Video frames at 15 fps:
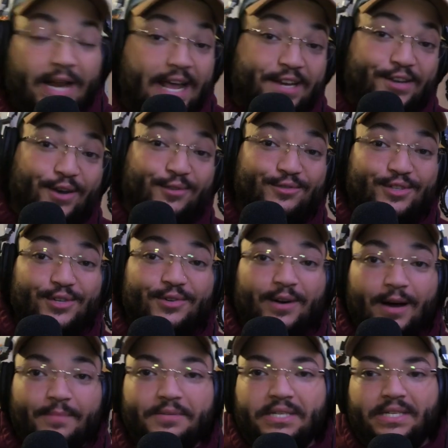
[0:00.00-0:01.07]
I don't do
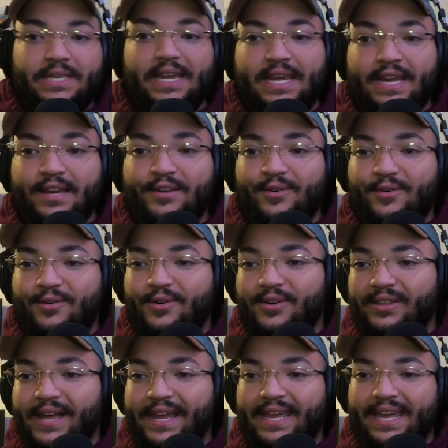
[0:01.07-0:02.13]
obscene or
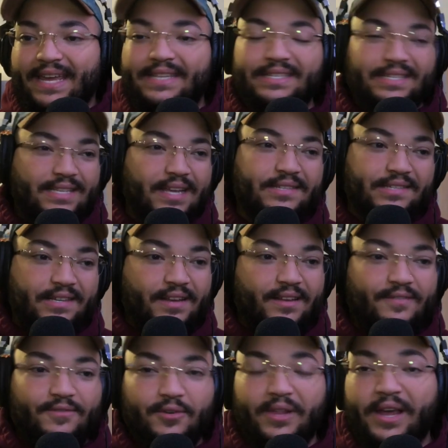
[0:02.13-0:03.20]
like
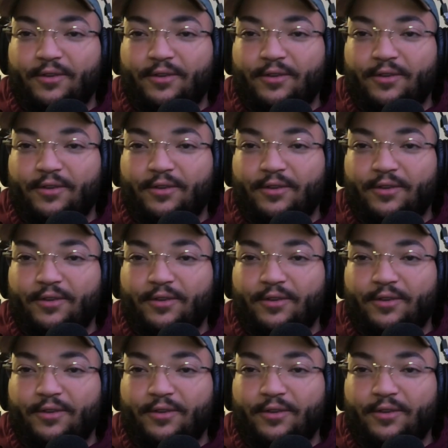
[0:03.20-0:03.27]
insensitive or like